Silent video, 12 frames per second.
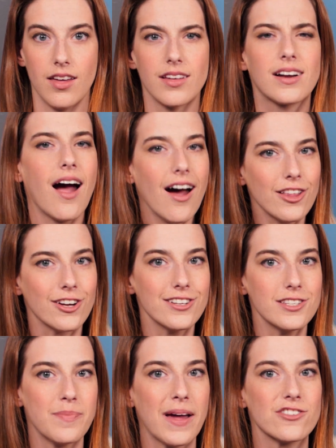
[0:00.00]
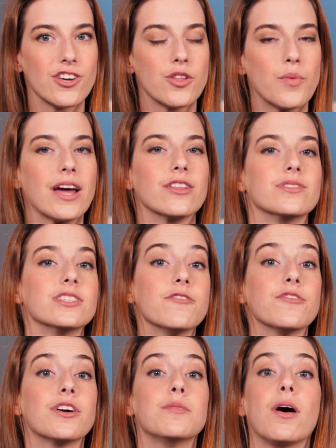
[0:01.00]
The color depends on the way
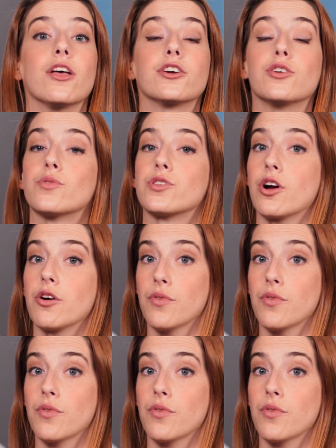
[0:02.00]
luciferin molecules are